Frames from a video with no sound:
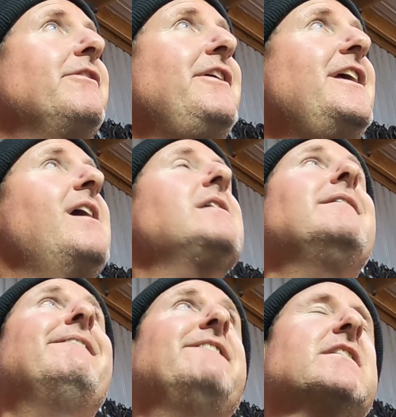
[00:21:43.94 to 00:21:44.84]
with there,
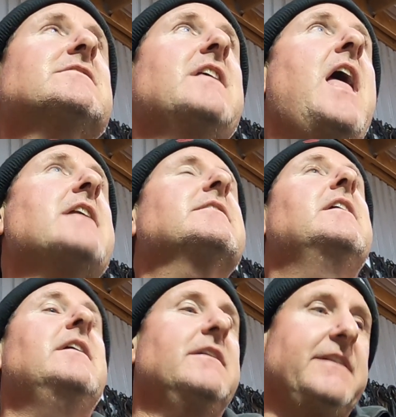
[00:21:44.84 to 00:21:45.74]
fix that,
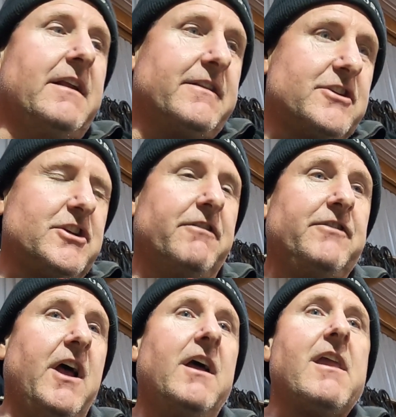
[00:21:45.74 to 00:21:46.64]
down to the
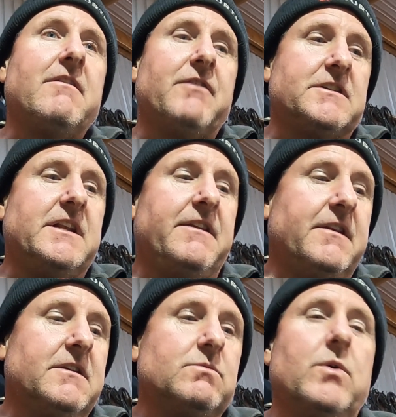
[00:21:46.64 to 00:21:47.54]
shifter, fix
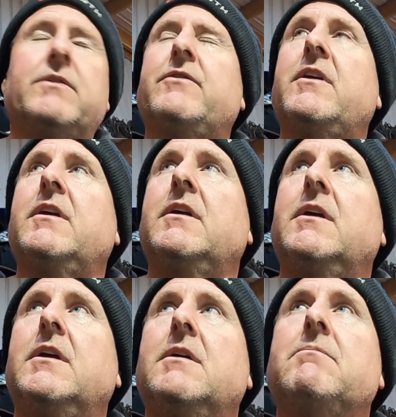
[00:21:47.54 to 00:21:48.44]
anything that works there.
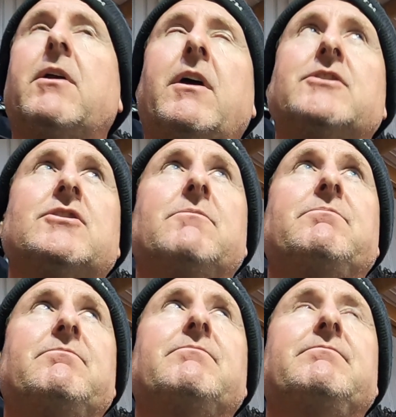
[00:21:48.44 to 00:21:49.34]
But I
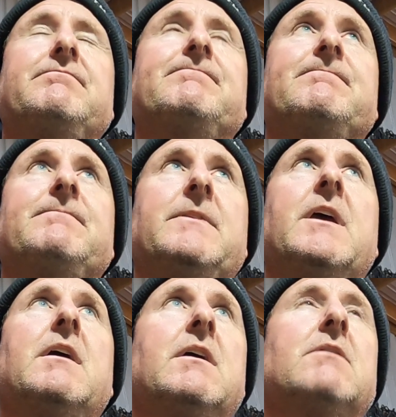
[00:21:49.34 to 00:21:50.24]
should,
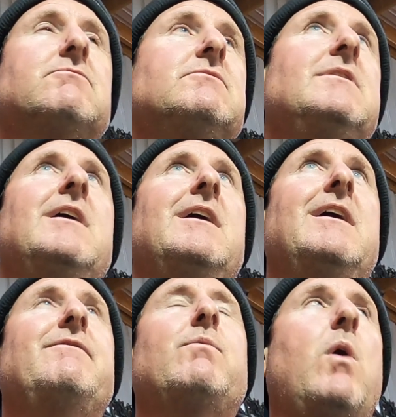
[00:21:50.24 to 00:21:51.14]

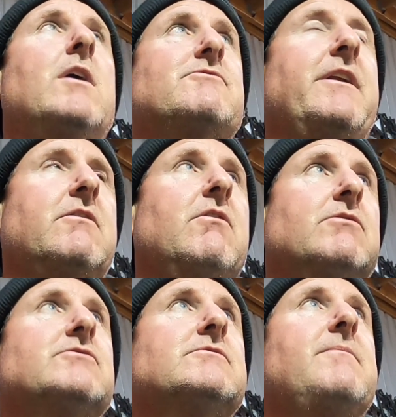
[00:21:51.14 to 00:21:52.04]
if the wires run
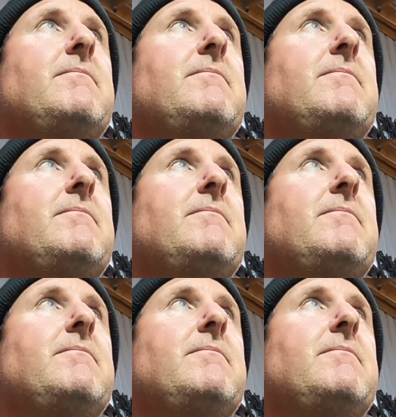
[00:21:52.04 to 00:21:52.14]
across,